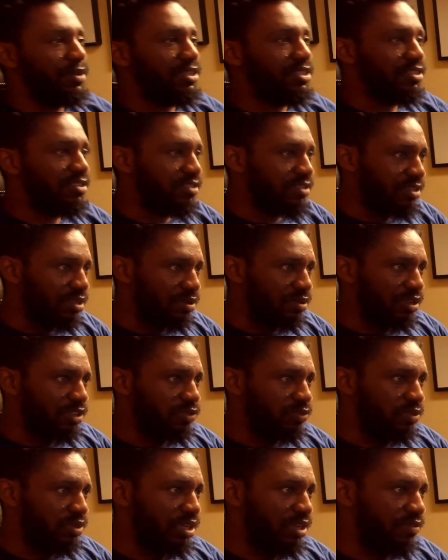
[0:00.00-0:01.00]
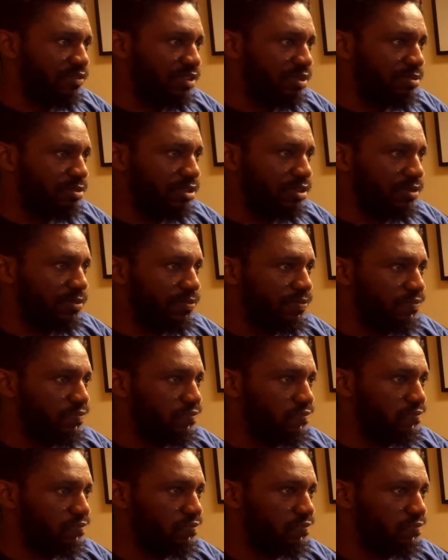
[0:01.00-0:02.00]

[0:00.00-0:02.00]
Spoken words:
these bindings now, as we have them here,